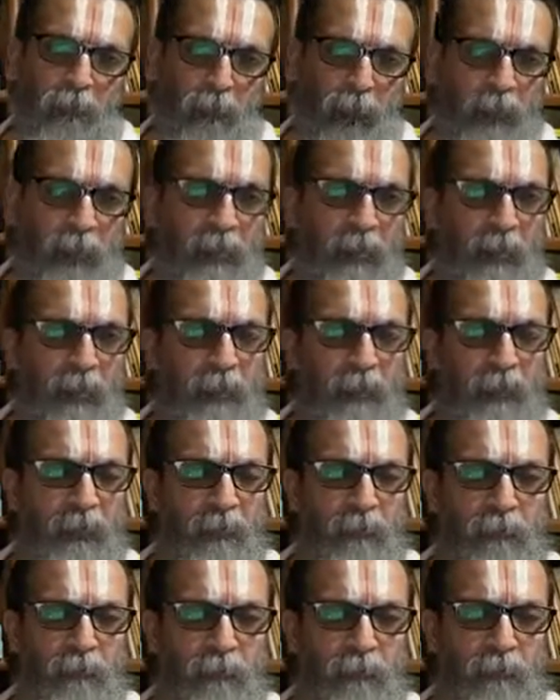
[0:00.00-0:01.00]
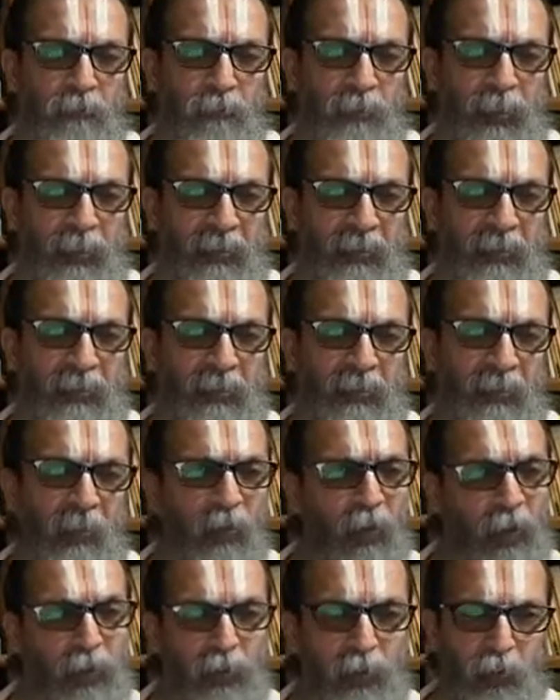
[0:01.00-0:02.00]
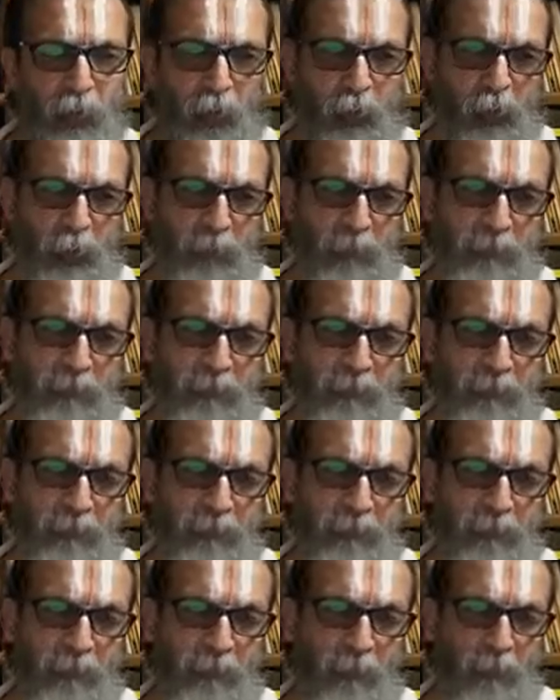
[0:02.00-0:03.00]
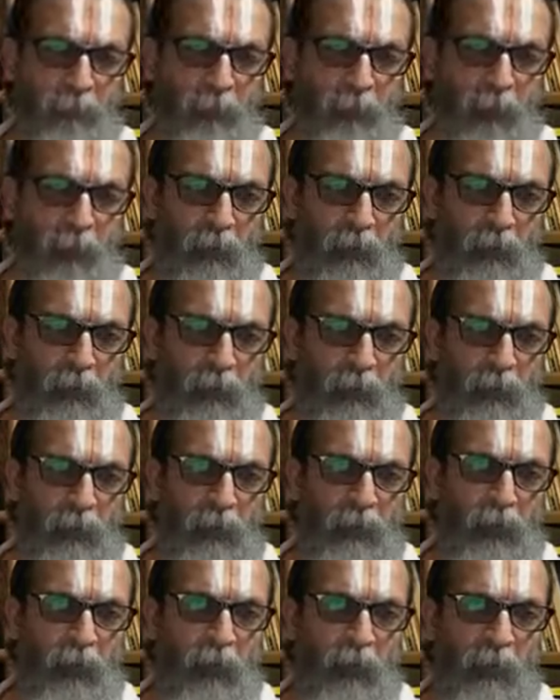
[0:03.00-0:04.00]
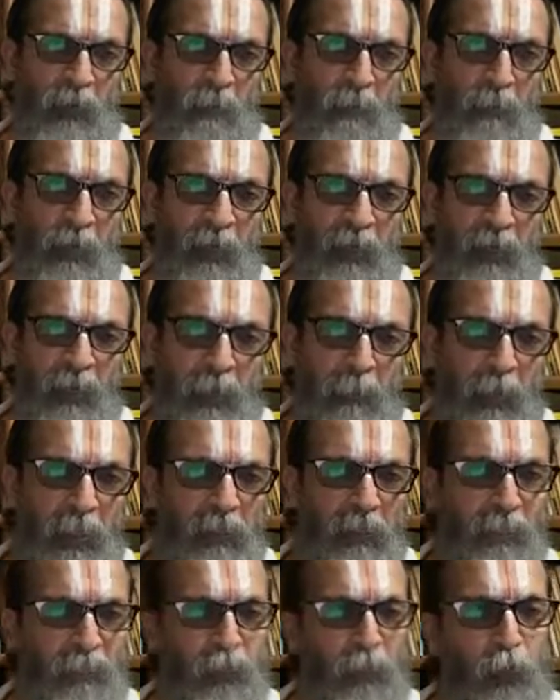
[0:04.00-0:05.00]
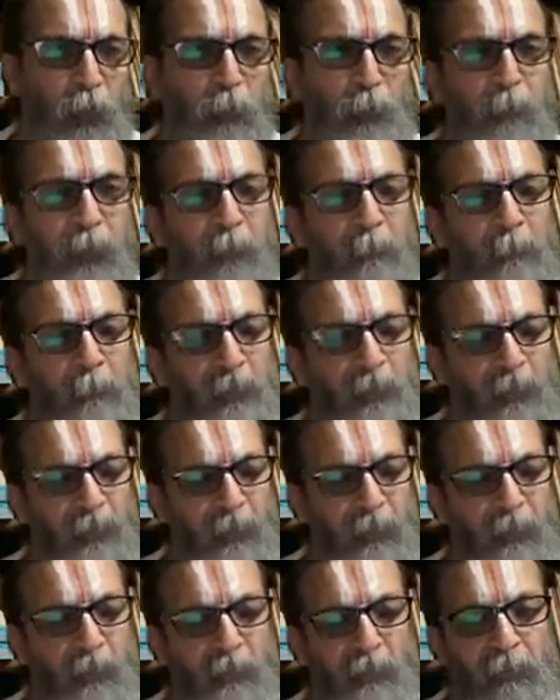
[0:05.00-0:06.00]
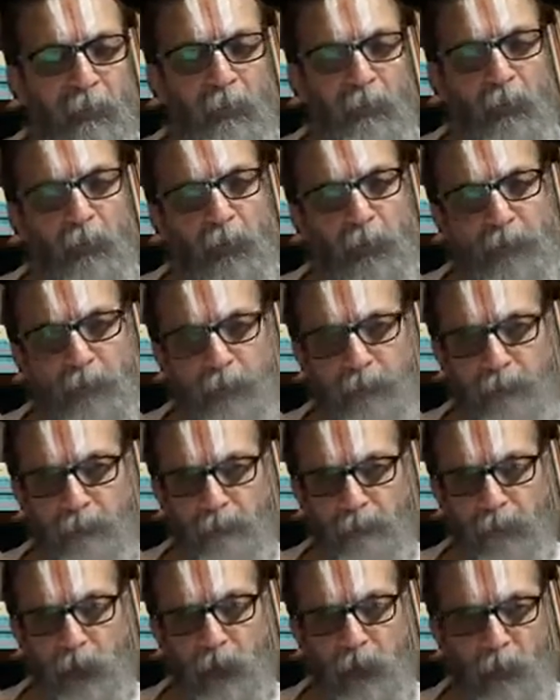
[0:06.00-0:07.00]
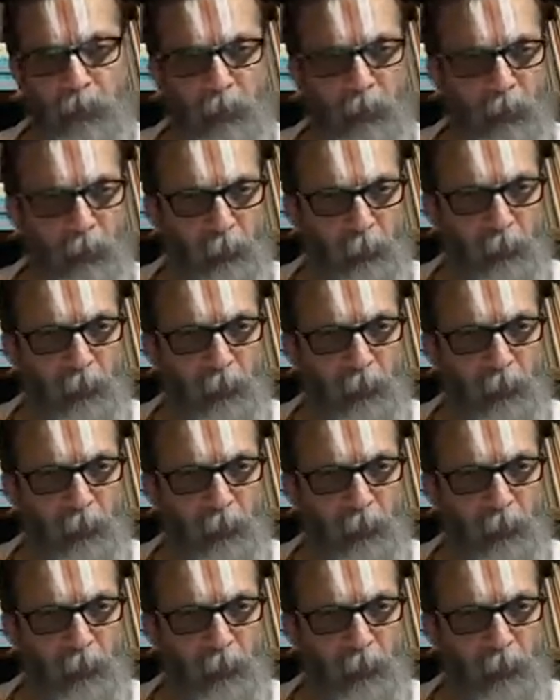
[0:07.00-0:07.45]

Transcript: Vedas, I said, is a constitution. It is called a mirror image of the Supreme Personality of Godhead, according to